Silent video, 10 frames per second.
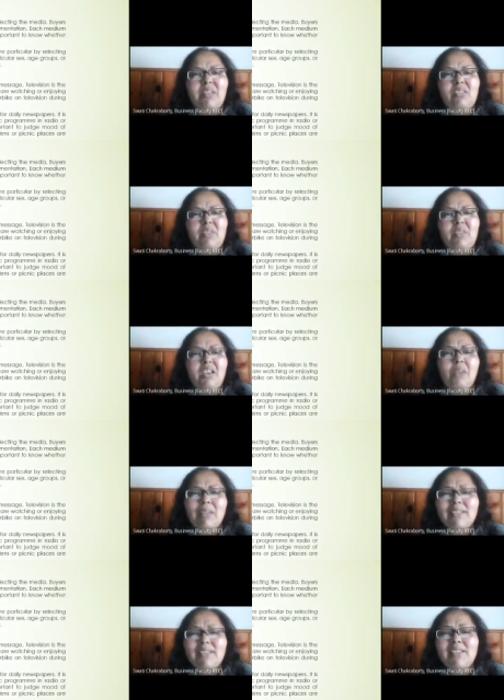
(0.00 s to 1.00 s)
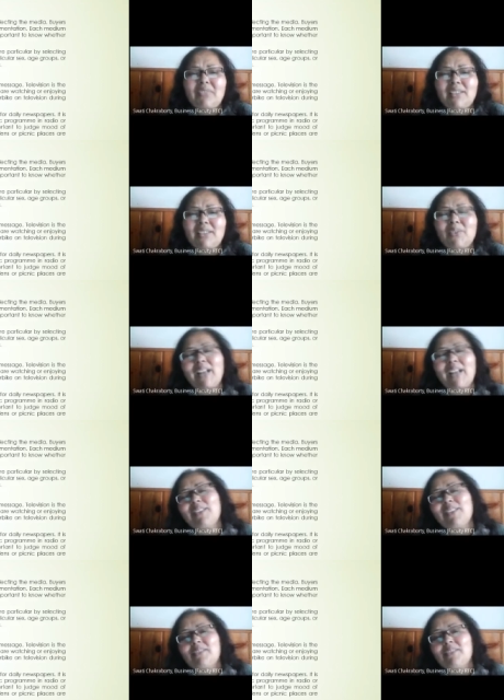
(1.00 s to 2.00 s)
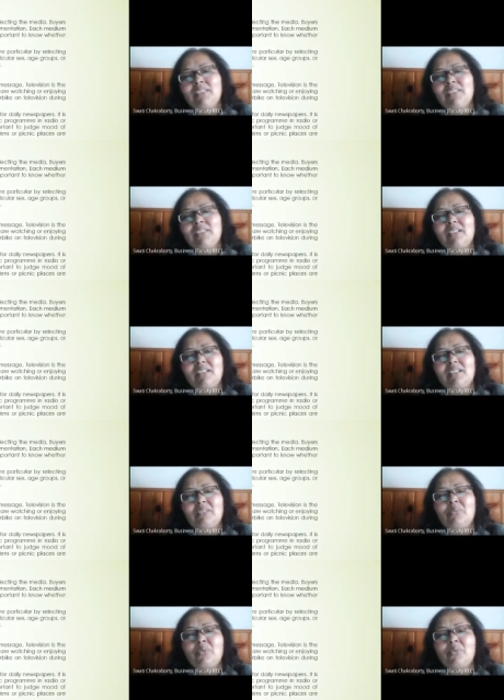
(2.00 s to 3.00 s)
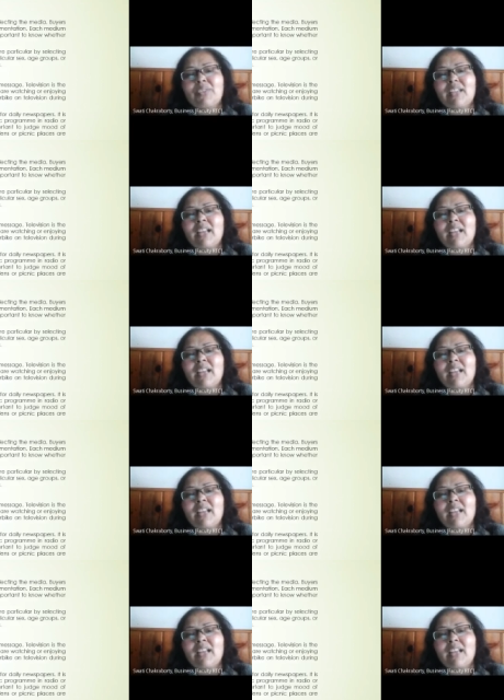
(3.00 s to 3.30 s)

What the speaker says: but it's difficult to actually determine the moods and